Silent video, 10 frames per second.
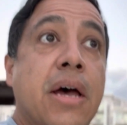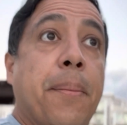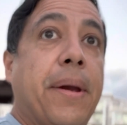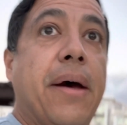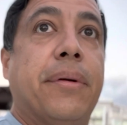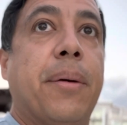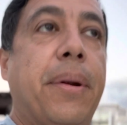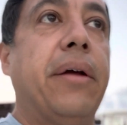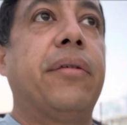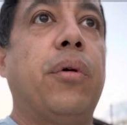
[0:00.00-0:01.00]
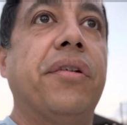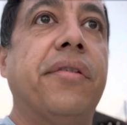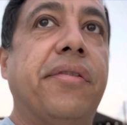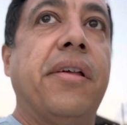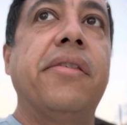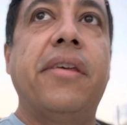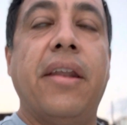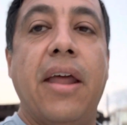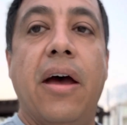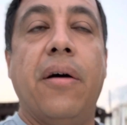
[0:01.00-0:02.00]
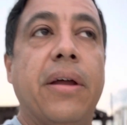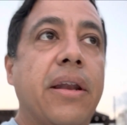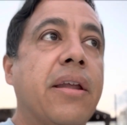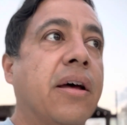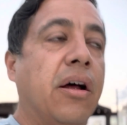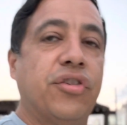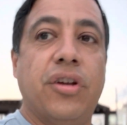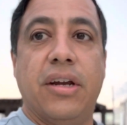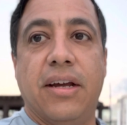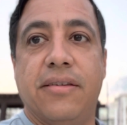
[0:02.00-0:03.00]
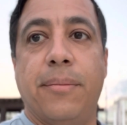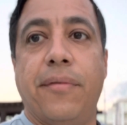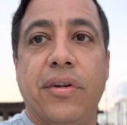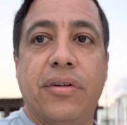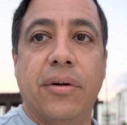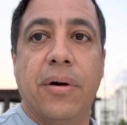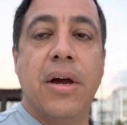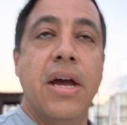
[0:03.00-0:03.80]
yeah, I'm coming out to watch the sunset now, and I'll show you guys some of it too.